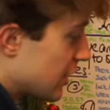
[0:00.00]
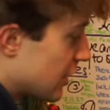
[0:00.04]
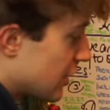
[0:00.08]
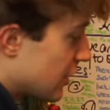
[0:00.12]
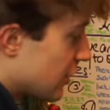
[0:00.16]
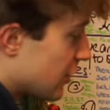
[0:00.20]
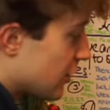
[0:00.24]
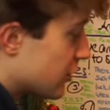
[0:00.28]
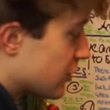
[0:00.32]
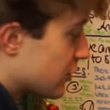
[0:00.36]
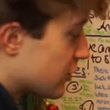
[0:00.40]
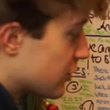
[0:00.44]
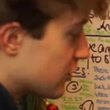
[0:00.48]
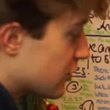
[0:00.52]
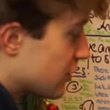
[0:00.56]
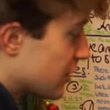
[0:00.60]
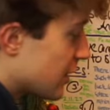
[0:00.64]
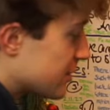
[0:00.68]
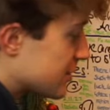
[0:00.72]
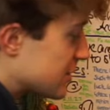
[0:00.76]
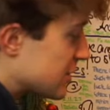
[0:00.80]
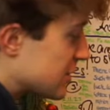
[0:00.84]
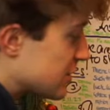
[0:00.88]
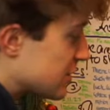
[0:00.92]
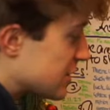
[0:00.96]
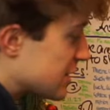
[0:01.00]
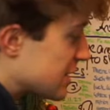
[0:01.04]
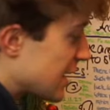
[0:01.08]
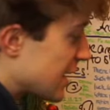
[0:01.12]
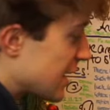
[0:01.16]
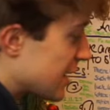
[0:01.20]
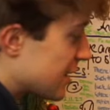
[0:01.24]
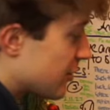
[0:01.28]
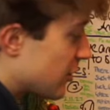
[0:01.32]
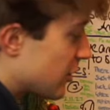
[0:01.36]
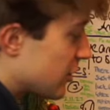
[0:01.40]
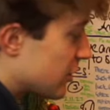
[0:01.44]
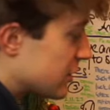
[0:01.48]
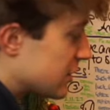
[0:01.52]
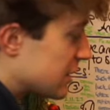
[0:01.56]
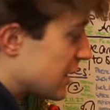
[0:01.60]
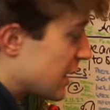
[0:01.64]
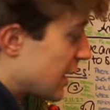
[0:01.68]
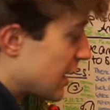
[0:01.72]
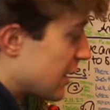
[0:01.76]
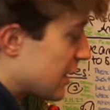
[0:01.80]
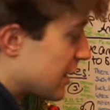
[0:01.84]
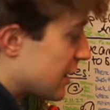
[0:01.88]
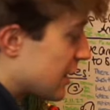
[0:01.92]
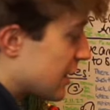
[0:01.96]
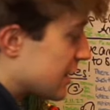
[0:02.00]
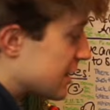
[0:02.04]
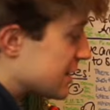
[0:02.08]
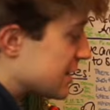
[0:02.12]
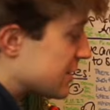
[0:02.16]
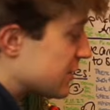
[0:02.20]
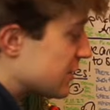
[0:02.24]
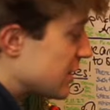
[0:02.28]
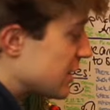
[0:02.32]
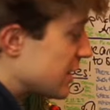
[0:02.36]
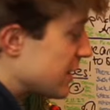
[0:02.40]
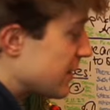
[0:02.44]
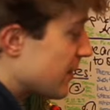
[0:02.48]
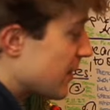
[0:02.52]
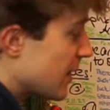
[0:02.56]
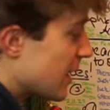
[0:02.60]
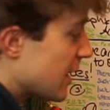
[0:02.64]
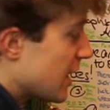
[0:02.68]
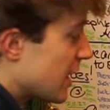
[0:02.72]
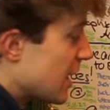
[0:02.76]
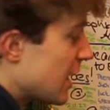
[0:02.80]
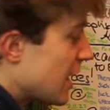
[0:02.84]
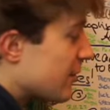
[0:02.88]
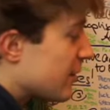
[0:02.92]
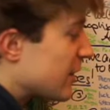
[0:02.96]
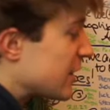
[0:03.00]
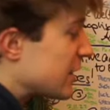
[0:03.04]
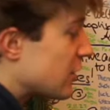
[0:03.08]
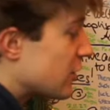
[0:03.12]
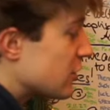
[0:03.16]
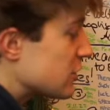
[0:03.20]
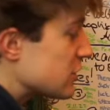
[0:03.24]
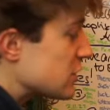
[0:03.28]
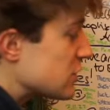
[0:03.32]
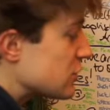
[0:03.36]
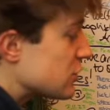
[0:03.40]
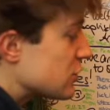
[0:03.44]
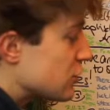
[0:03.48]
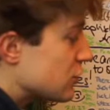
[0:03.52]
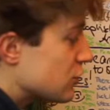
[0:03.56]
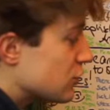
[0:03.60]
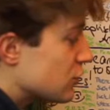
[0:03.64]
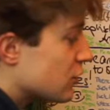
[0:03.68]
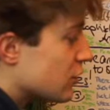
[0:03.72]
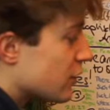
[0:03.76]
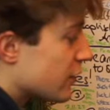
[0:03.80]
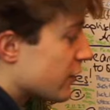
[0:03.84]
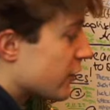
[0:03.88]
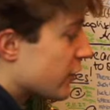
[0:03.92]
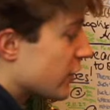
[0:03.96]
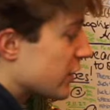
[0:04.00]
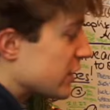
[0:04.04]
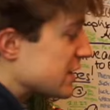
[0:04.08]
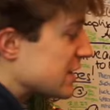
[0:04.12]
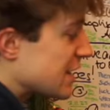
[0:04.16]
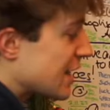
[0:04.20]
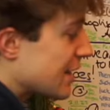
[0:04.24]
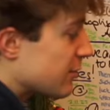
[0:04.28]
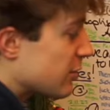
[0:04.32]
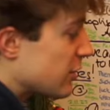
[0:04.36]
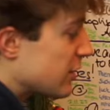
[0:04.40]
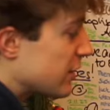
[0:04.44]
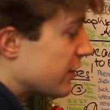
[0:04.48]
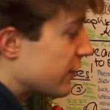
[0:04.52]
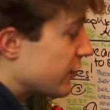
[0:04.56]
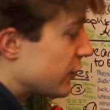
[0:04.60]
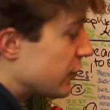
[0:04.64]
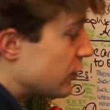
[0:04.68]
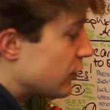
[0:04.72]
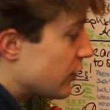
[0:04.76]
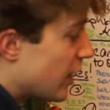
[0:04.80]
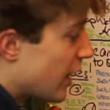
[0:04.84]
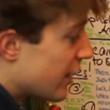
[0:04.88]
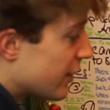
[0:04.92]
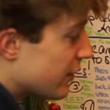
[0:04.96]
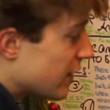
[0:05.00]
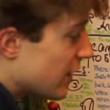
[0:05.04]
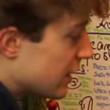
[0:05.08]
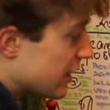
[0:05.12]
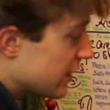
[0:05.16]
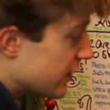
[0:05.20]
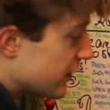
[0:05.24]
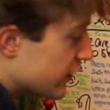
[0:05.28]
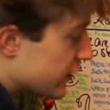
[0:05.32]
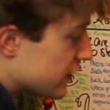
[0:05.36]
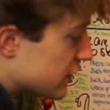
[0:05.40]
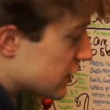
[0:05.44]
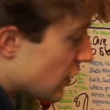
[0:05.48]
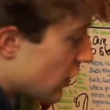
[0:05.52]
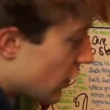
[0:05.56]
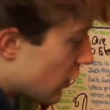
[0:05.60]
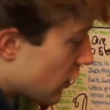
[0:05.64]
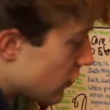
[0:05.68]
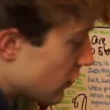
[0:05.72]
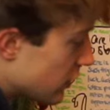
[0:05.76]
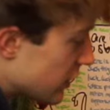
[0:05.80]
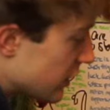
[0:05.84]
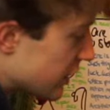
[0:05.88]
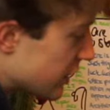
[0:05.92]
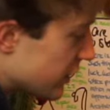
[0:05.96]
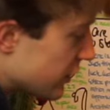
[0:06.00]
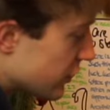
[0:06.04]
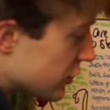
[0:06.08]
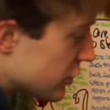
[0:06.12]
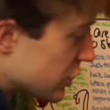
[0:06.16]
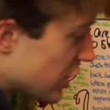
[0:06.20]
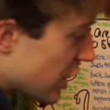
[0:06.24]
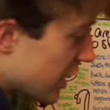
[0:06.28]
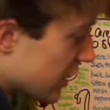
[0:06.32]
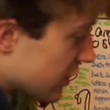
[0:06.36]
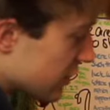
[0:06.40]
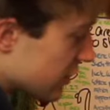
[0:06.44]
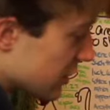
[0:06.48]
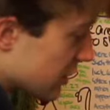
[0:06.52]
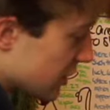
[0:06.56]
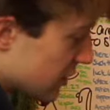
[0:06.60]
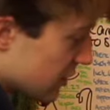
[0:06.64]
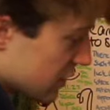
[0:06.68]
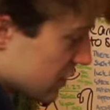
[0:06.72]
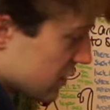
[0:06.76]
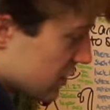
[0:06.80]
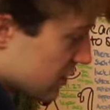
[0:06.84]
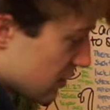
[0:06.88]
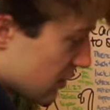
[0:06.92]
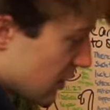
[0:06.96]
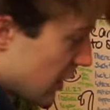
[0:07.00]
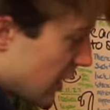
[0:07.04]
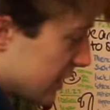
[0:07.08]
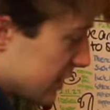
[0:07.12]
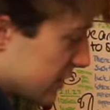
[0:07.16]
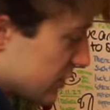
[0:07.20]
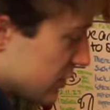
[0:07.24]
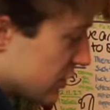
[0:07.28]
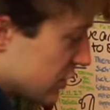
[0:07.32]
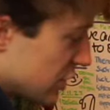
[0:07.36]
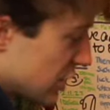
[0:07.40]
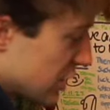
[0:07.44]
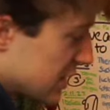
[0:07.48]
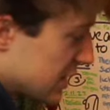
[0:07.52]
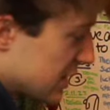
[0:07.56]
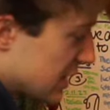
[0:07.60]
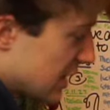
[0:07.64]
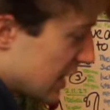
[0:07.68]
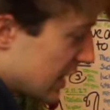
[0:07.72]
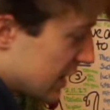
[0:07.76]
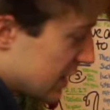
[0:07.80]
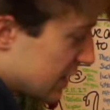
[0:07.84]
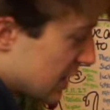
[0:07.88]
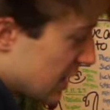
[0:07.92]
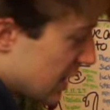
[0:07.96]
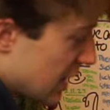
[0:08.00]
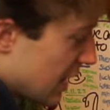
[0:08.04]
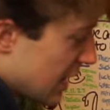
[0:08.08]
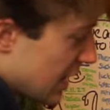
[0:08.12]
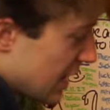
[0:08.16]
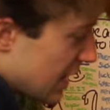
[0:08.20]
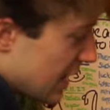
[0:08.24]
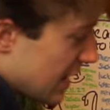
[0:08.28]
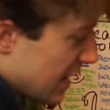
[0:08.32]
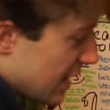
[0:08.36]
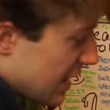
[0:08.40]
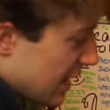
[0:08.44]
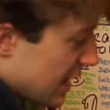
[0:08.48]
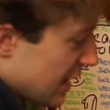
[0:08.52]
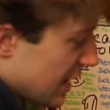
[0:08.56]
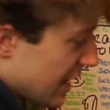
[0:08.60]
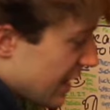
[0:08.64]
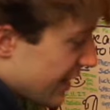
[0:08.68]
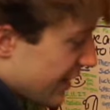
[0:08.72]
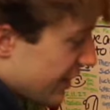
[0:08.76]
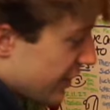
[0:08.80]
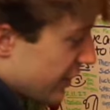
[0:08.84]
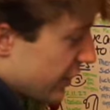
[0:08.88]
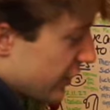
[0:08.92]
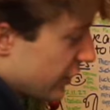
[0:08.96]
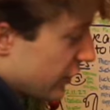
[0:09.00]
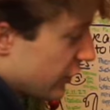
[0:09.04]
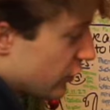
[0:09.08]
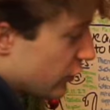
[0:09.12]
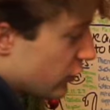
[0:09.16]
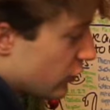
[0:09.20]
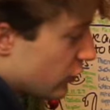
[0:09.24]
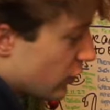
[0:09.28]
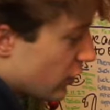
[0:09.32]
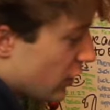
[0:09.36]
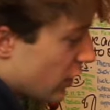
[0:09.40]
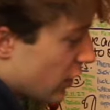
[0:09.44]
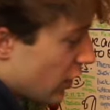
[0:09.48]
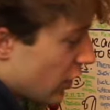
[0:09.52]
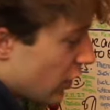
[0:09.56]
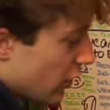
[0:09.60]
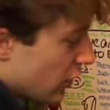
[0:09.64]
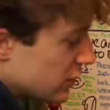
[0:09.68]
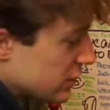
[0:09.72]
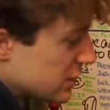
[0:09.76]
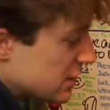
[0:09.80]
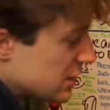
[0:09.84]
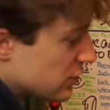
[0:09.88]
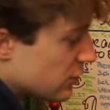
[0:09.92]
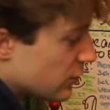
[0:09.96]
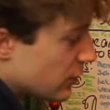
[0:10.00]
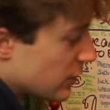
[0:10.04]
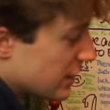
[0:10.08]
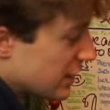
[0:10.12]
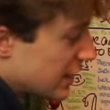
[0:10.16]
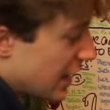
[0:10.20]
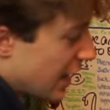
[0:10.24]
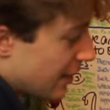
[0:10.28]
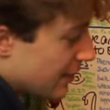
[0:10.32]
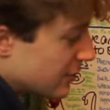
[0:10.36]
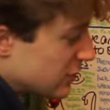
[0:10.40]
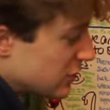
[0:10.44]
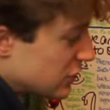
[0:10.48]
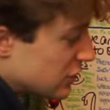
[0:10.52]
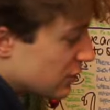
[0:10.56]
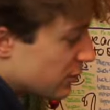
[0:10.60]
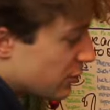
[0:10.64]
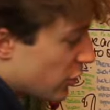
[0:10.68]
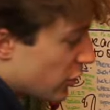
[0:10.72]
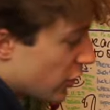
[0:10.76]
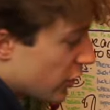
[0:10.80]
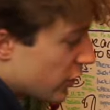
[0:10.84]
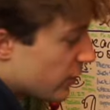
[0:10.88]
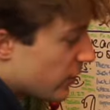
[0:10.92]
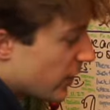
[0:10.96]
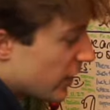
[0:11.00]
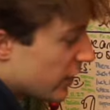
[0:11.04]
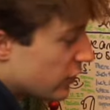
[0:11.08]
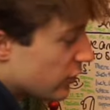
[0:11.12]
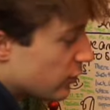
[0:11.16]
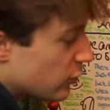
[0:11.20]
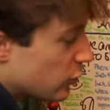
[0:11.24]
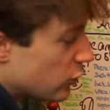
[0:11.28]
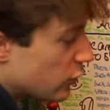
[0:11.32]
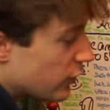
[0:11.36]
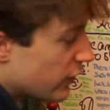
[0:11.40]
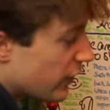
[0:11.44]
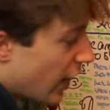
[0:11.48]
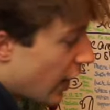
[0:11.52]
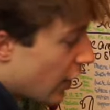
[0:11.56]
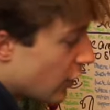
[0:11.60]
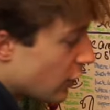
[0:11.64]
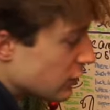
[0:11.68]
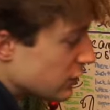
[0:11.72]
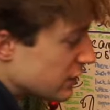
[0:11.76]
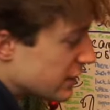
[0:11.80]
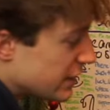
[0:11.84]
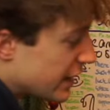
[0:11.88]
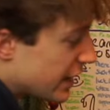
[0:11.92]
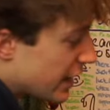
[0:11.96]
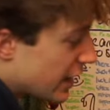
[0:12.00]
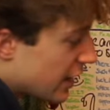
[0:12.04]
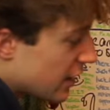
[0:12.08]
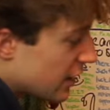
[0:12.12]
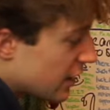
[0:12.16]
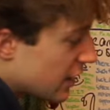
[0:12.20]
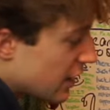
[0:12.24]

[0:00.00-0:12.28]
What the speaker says: oh no, I'm so sad about it. No, it's really. But also you, for example, if you ever lived only in your childhood house, as you just said, you also will come to a point where you move out there